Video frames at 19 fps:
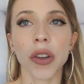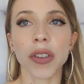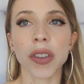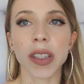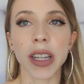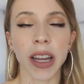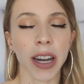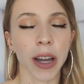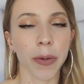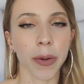
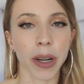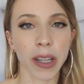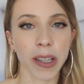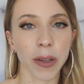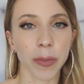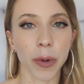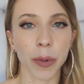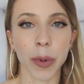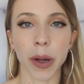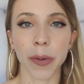said I wanted
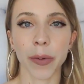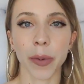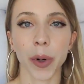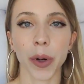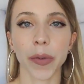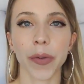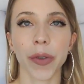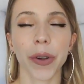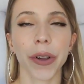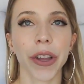to build my
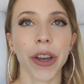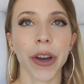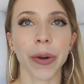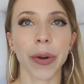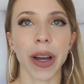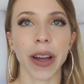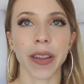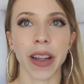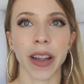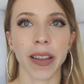
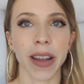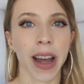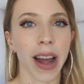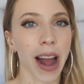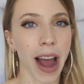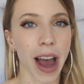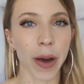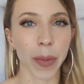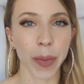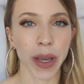portfolio, and then
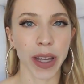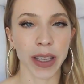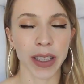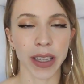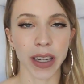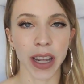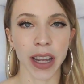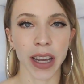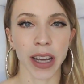that happened.